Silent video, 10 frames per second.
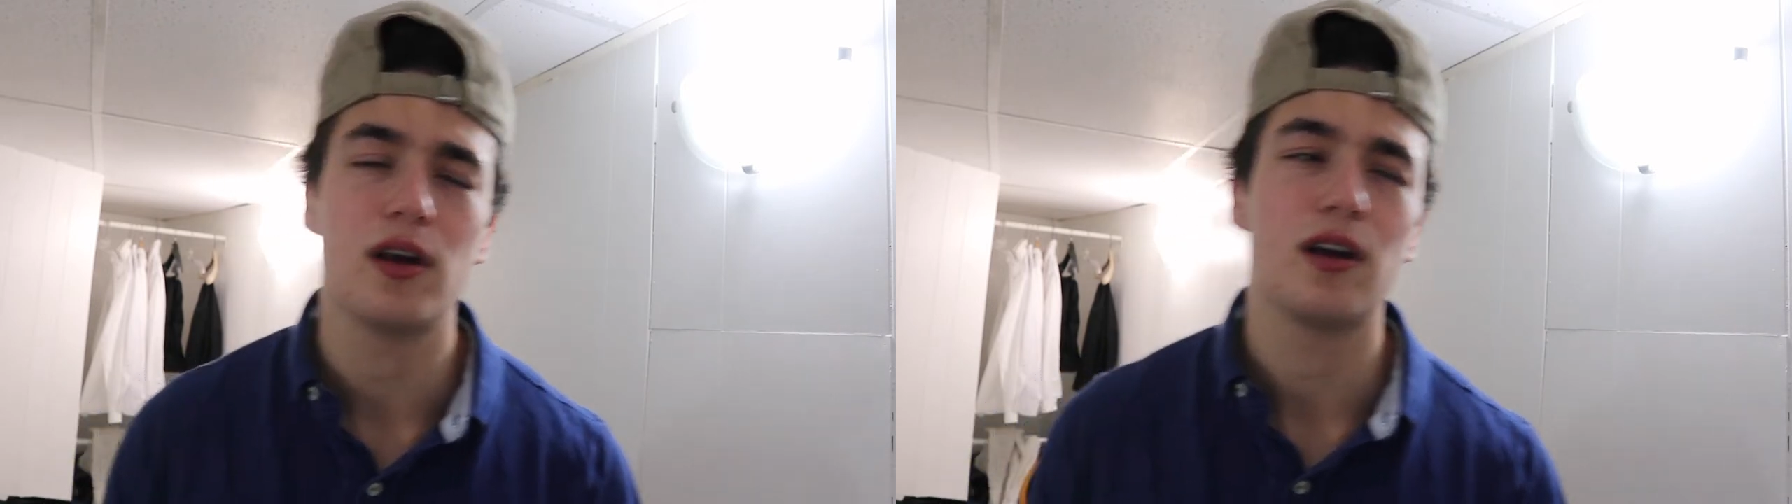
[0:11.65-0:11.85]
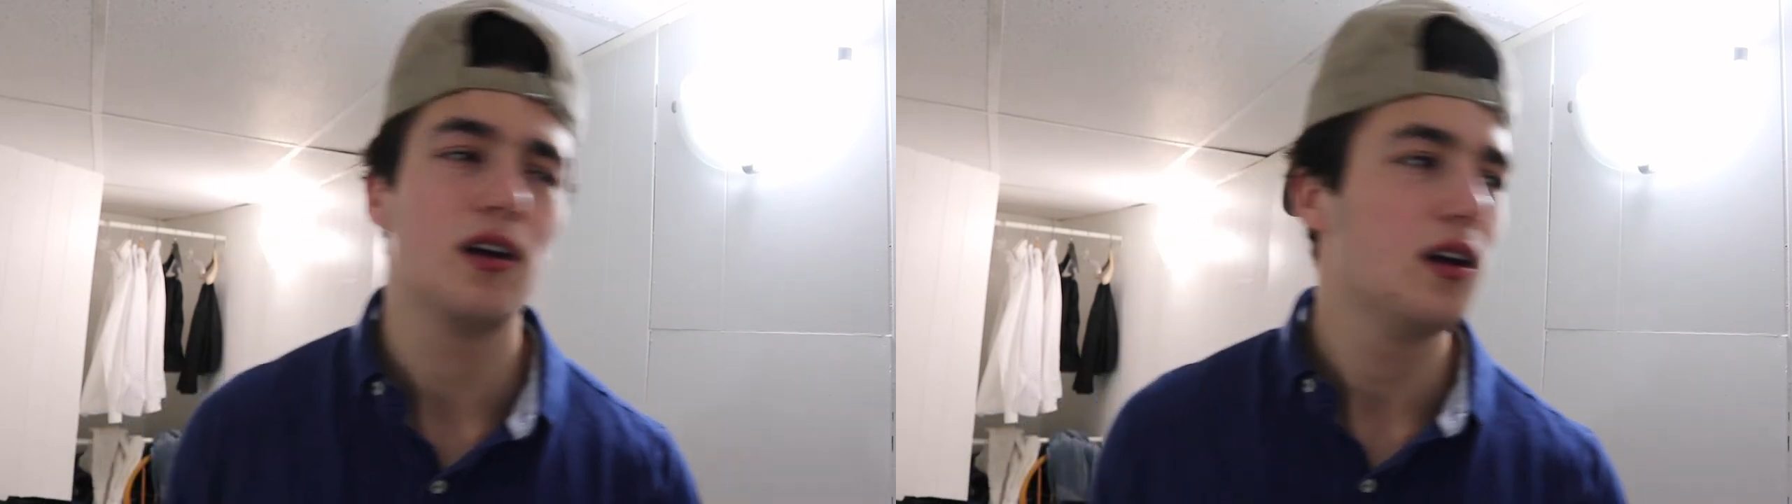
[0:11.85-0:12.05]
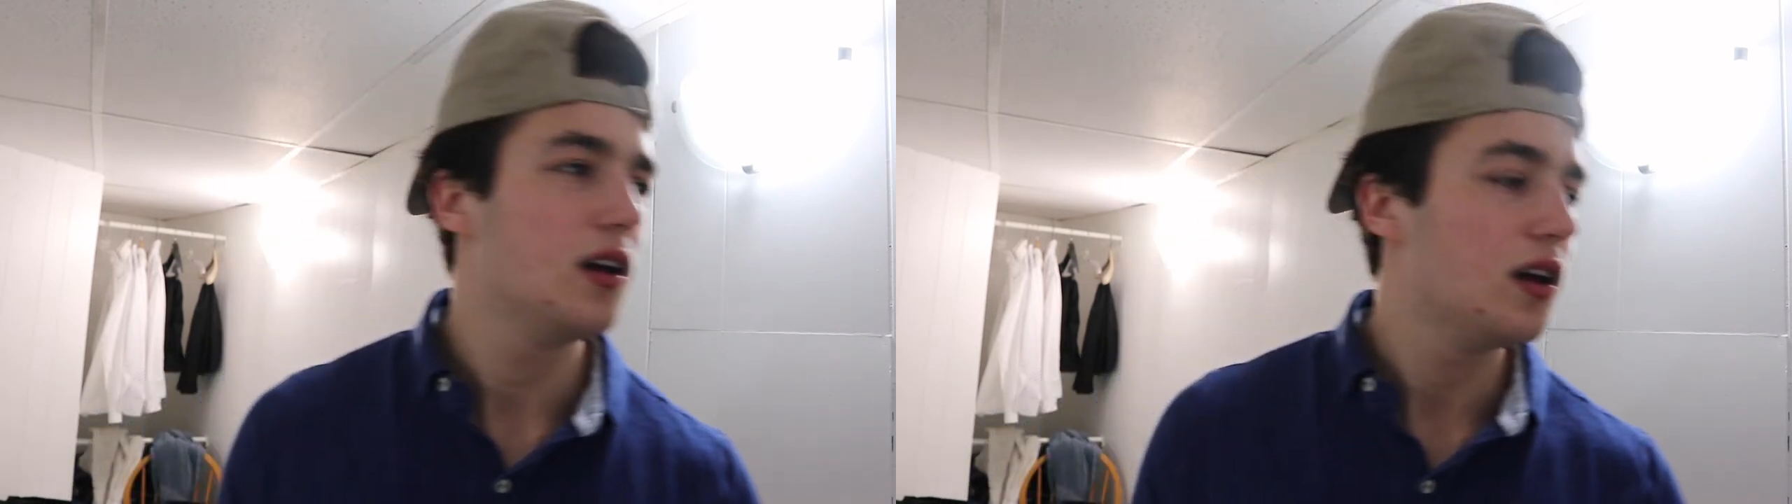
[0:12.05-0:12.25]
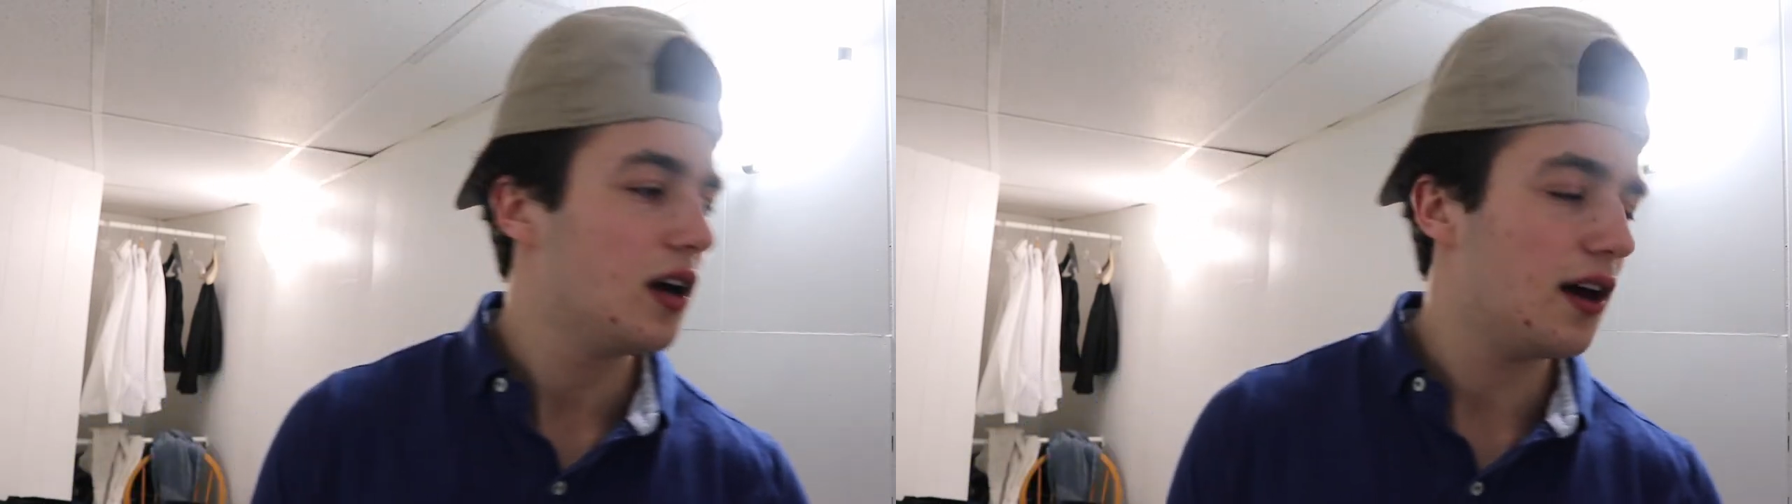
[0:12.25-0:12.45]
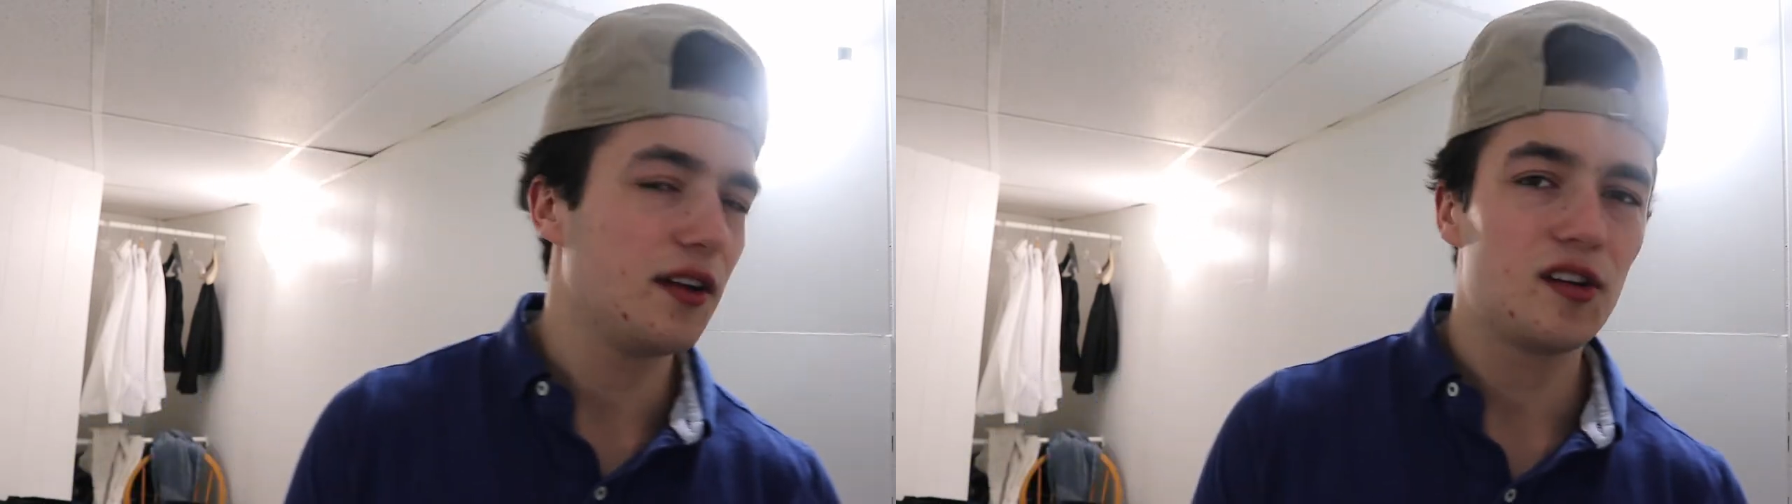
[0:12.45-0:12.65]
Like,
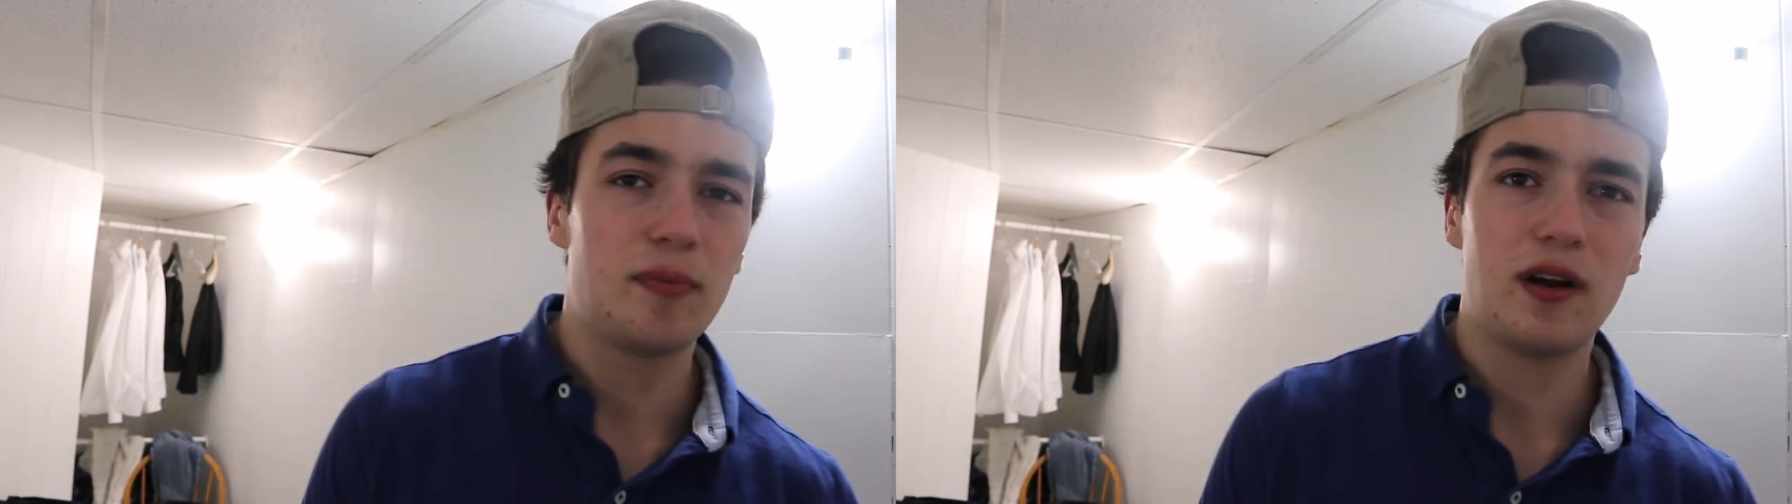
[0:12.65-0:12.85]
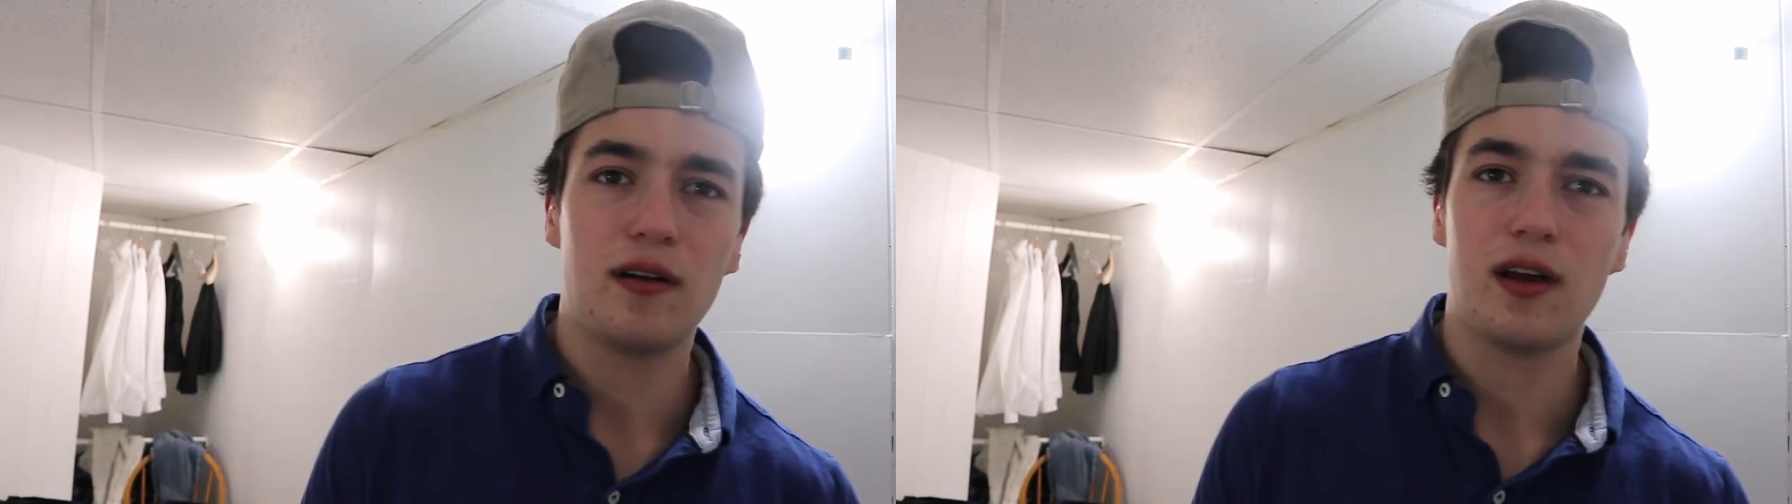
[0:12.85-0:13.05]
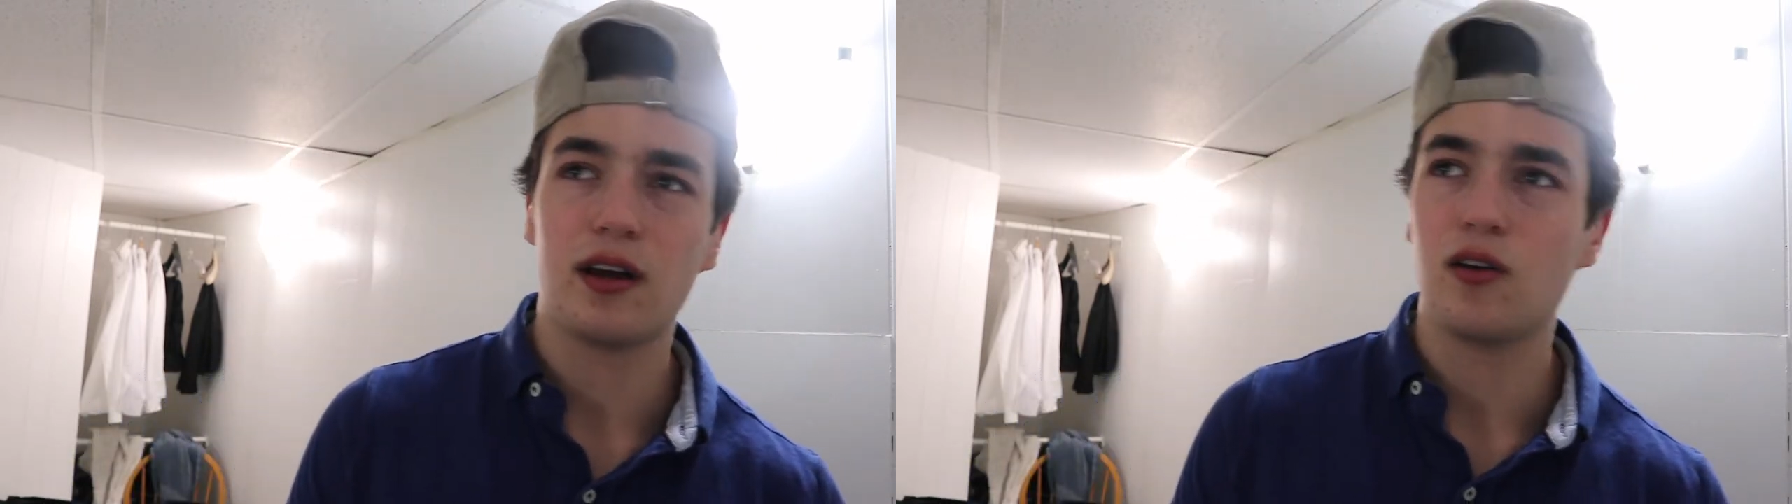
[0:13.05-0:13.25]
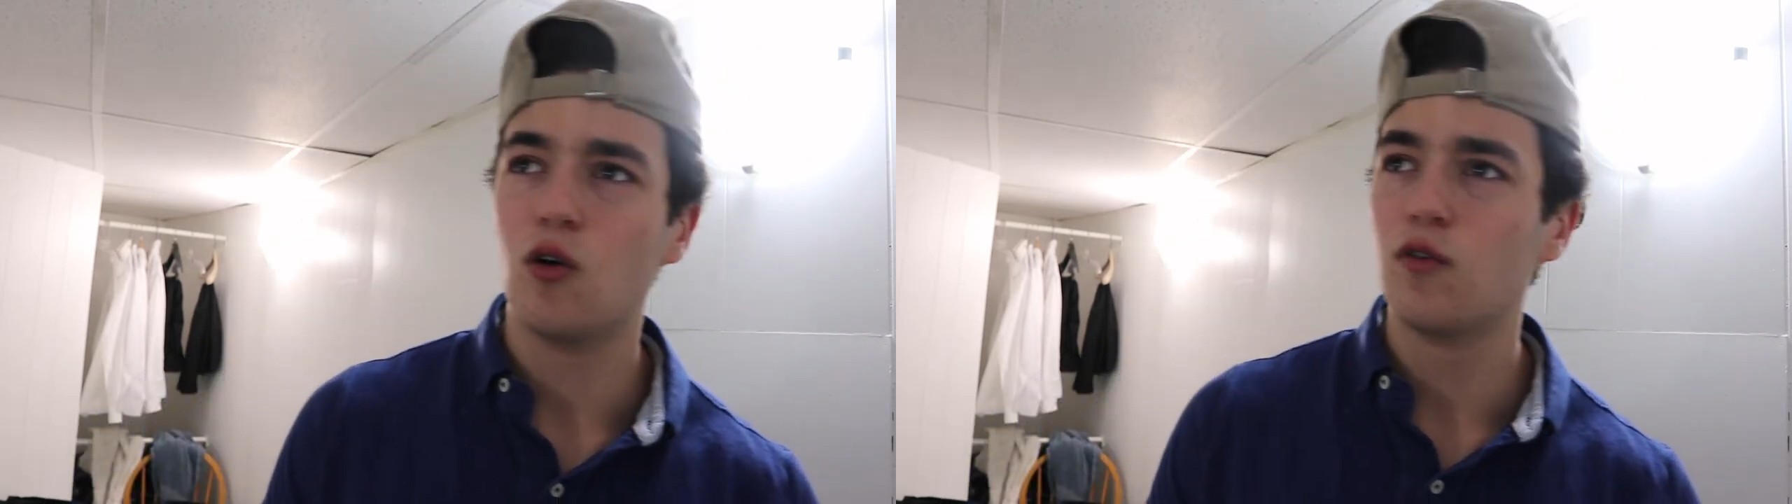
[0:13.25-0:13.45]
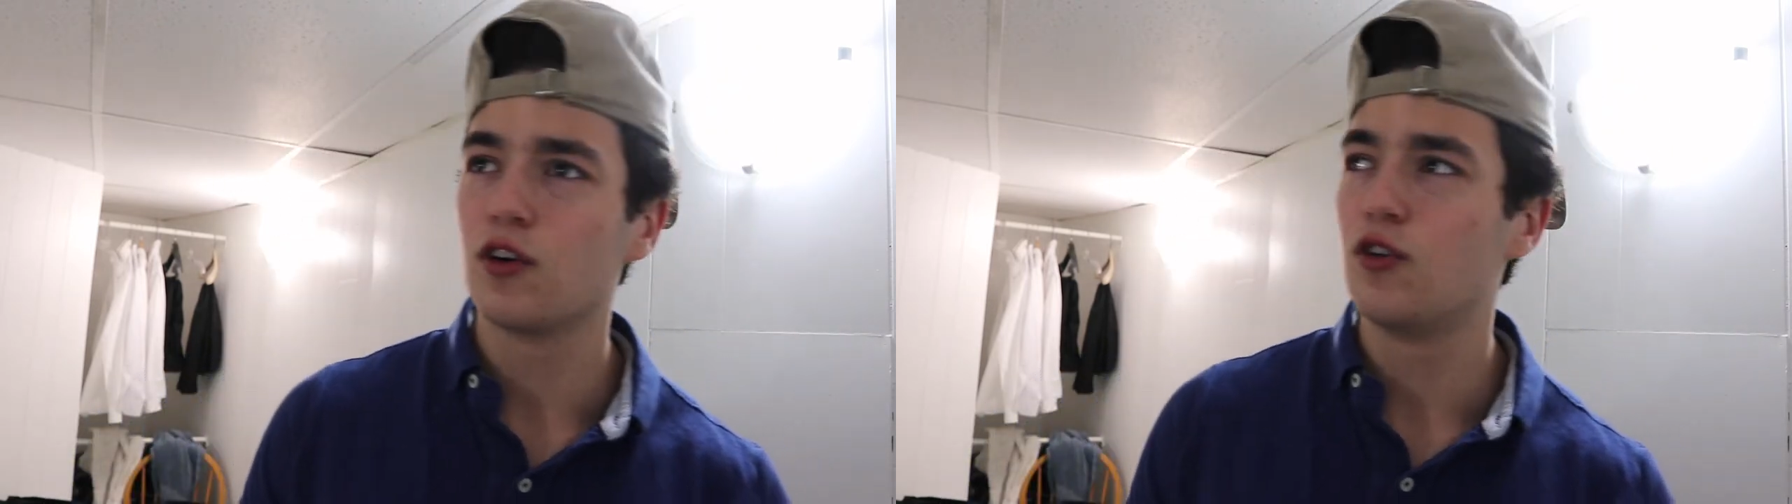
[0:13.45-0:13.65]
I think it's been like over